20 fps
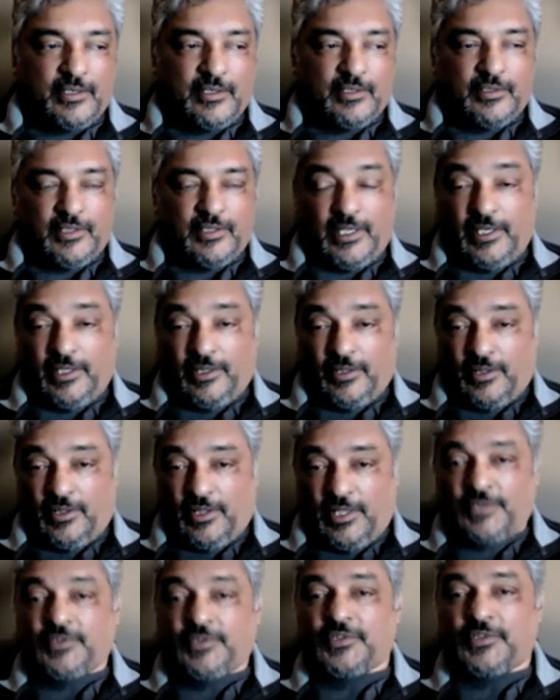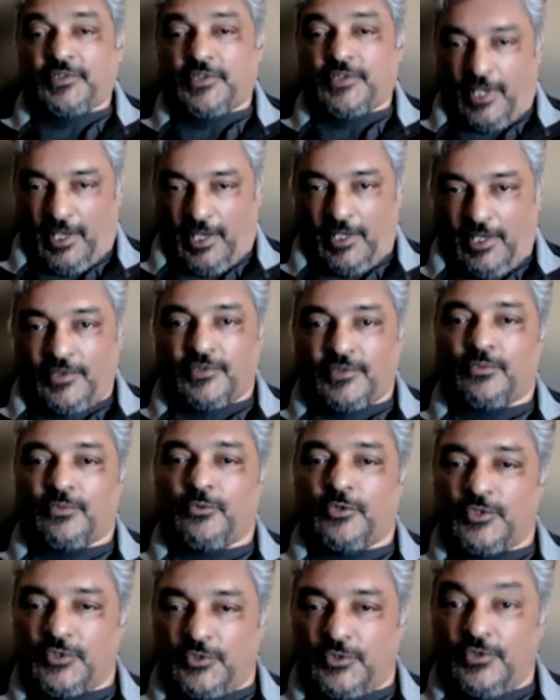in this case
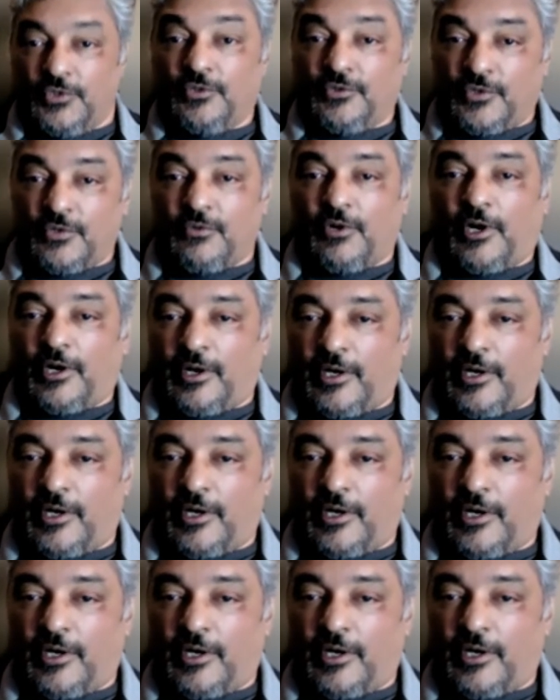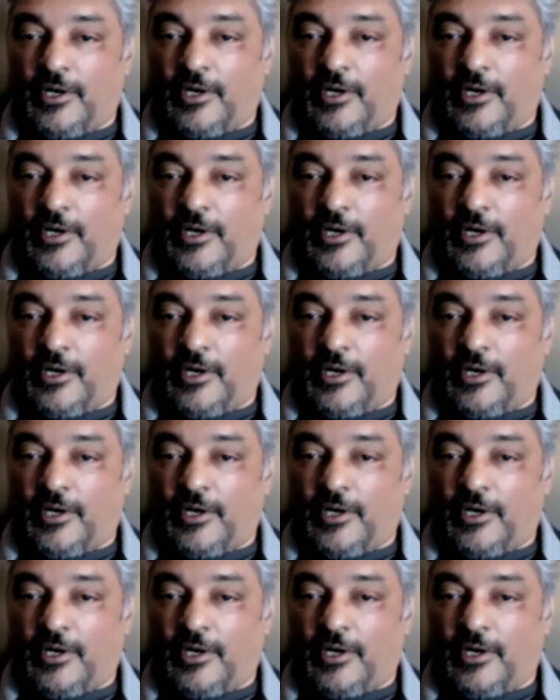was due to our history.